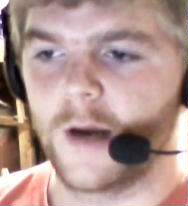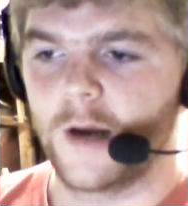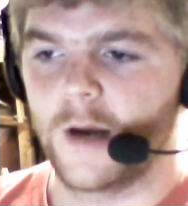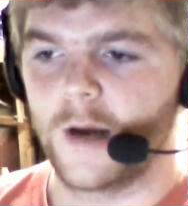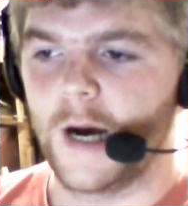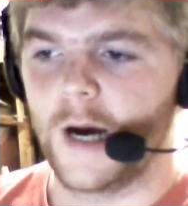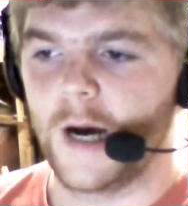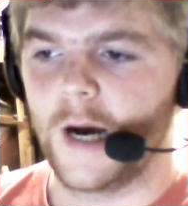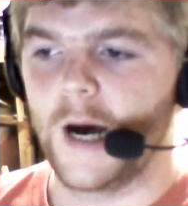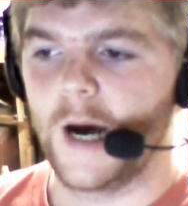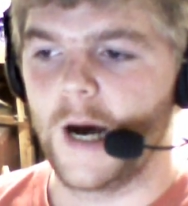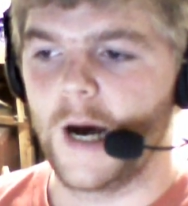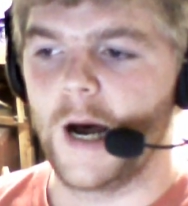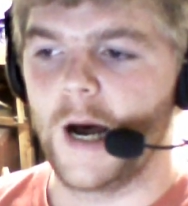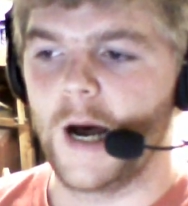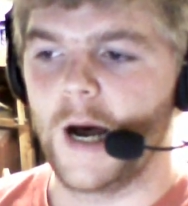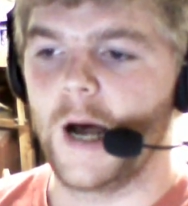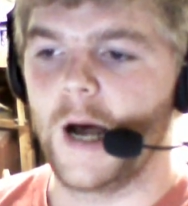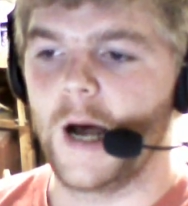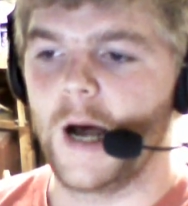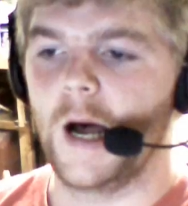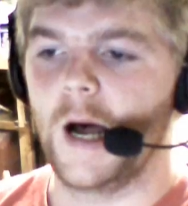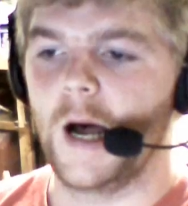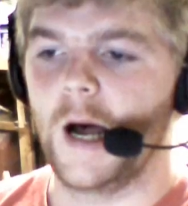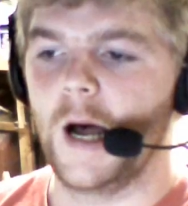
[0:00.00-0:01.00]

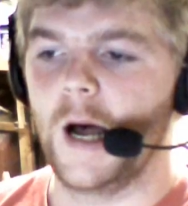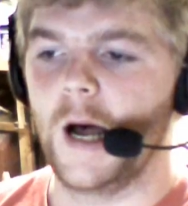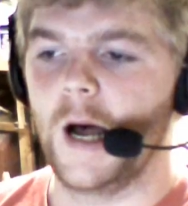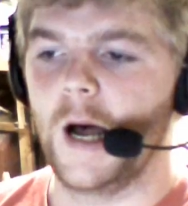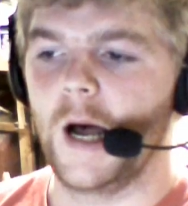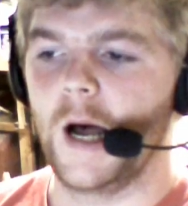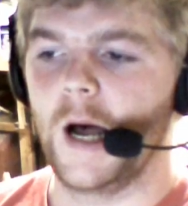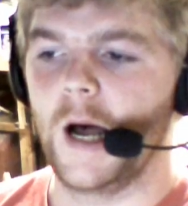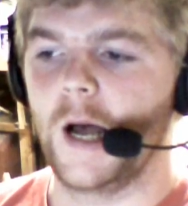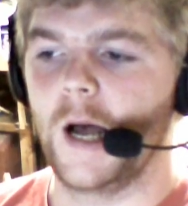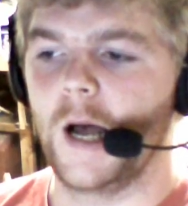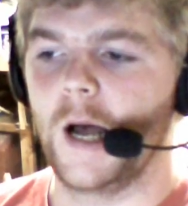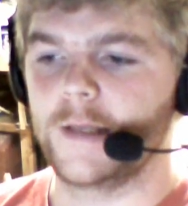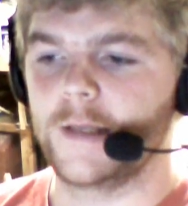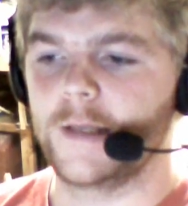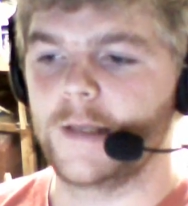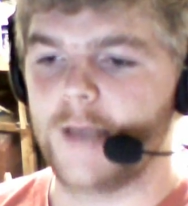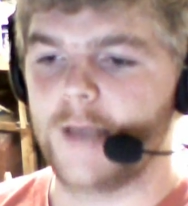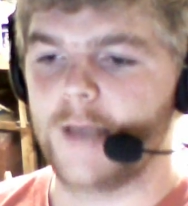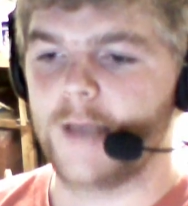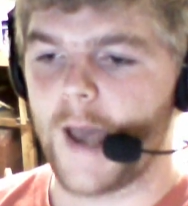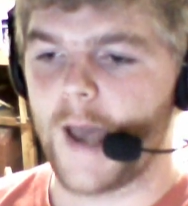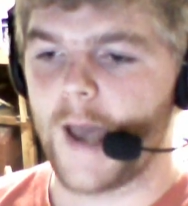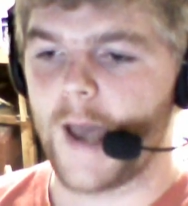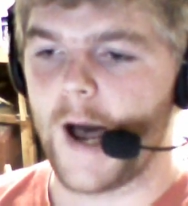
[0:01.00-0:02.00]
Uh,
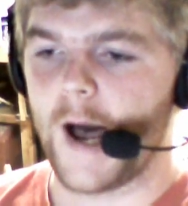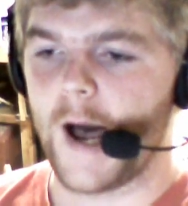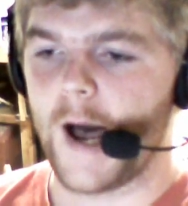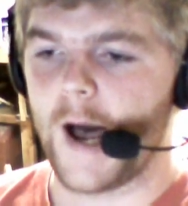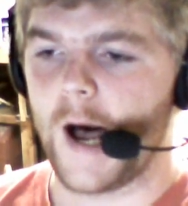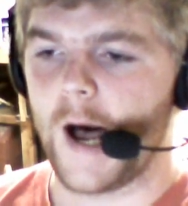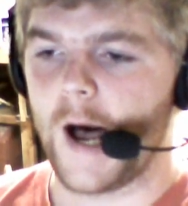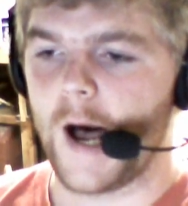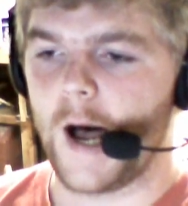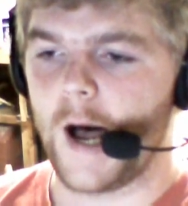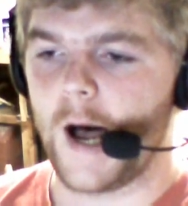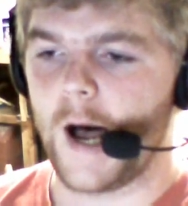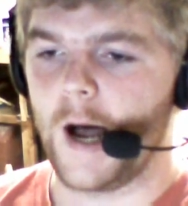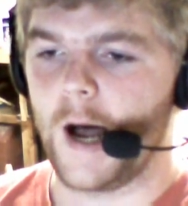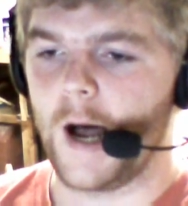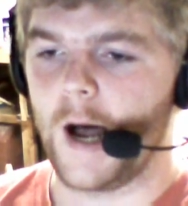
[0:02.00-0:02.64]
yeah.